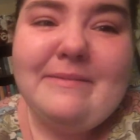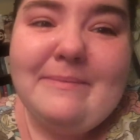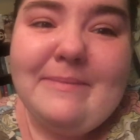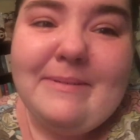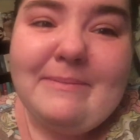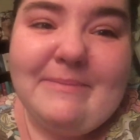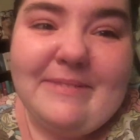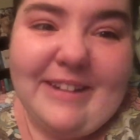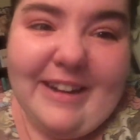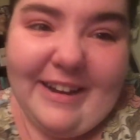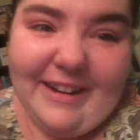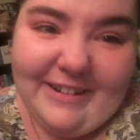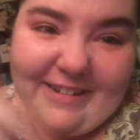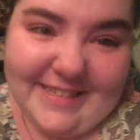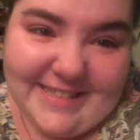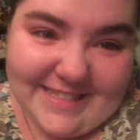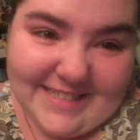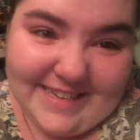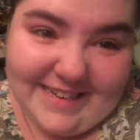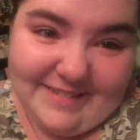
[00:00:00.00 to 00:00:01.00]
Remember how
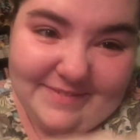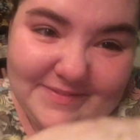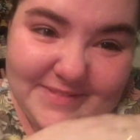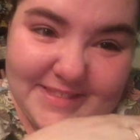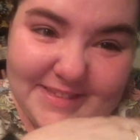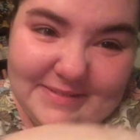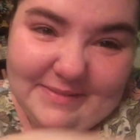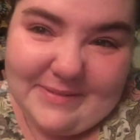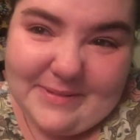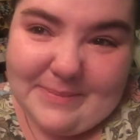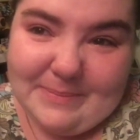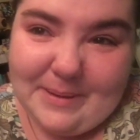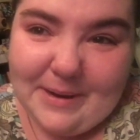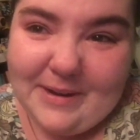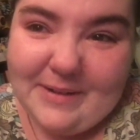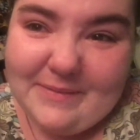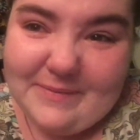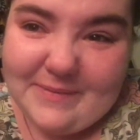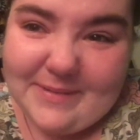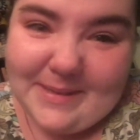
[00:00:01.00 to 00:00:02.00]
I said everything was
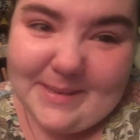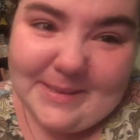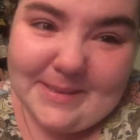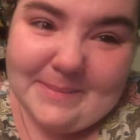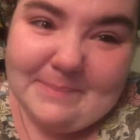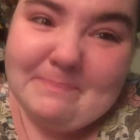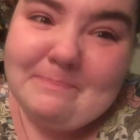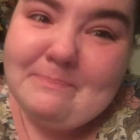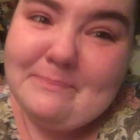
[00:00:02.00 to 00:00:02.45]
perfect,